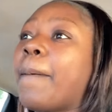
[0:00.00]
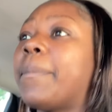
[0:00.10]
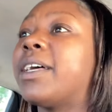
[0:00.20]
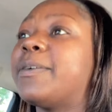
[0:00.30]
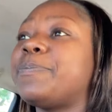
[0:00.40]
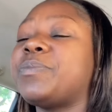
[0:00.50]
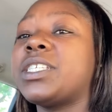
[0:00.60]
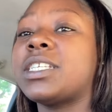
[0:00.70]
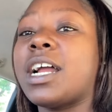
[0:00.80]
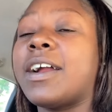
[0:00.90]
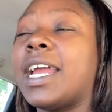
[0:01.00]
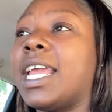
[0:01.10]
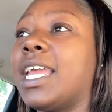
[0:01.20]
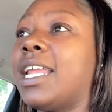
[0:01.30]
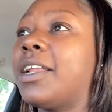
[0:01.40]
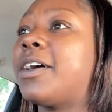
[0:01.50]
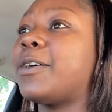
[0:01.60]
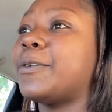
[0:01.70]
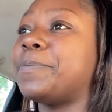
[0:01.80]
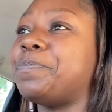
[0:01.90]
But it's all right.
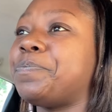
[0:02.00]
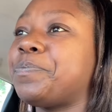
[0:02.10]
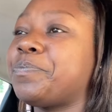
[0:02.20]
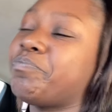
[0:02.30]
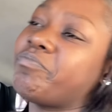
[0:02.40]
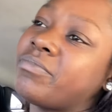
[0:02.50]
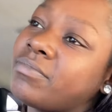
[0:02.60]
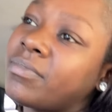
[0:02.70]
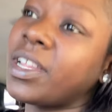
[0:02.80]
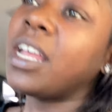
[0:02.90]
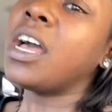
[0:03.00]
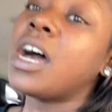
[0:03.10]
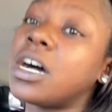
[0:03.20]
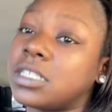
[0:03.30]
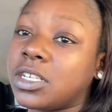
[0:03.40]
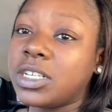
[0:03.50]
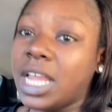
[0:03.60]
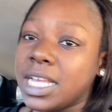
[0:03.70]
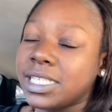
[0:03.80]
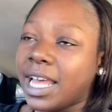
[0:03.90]
And until
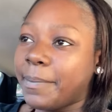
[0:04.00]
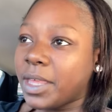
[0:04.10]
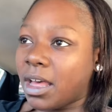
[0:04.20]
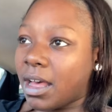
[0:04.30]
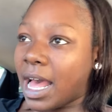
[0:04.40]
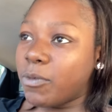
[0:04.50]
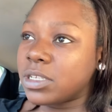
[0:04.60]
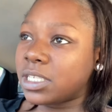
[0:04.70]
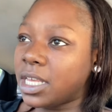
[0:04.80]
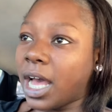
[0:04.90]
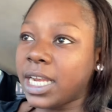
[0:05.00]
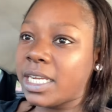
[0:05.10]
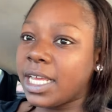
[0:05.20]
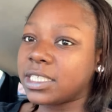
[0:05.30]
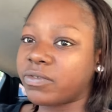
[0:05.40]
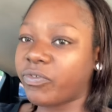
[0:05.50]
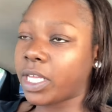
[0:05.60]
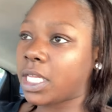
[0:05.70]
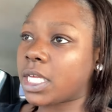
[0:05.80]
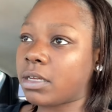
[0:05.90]
next time, y'all, I will see y'all in the next
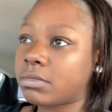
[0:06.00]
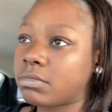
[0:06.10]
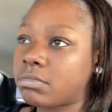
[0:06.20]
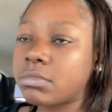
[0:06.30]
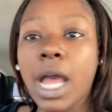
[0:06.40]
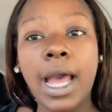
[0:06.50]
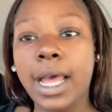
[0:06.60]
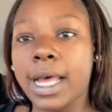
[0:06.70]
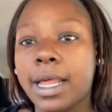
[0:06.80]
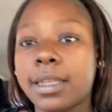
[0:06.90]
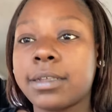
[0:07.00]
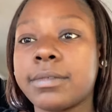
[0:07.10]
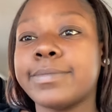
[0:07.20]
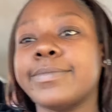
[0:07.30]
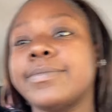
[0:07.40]
video. I'll holla.